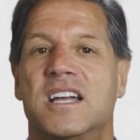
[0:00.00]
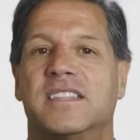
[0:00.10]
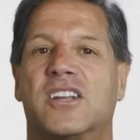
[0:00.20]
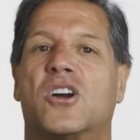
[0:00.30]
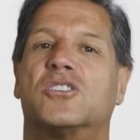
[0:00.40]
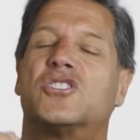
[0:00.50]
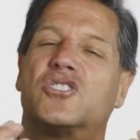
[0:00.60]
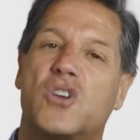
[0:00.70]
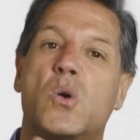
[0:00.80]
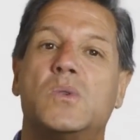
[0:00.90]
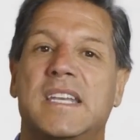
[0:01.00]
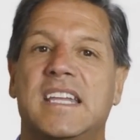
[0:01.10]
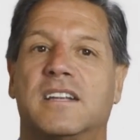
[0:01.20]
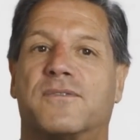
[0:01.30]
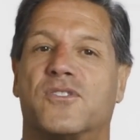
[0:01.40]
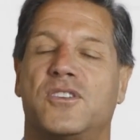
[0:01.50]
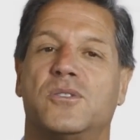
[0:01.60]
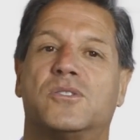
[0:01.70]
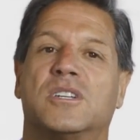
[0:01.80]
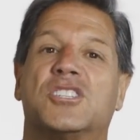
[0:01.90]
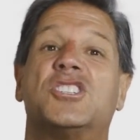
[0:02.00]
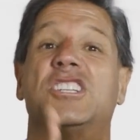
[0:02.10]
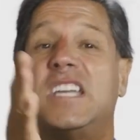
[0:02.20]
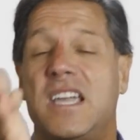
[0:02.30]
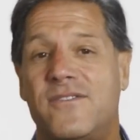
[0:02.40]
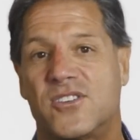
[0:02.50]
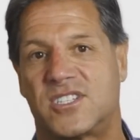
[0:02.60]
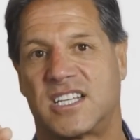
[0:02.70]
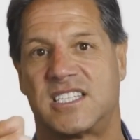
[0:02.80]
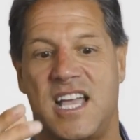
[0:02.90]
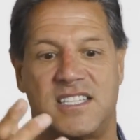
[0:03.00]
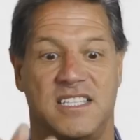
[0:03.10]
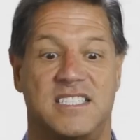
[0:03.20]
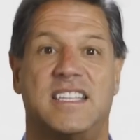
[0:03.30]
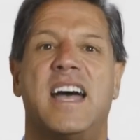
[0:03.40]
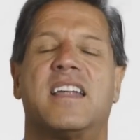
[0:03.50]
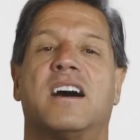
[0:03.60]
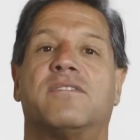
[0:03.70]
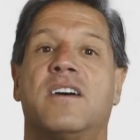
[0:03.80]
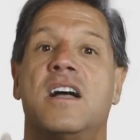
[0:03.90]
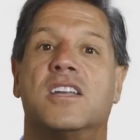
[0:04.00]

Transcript: that are so needed for you to achieve your success instead of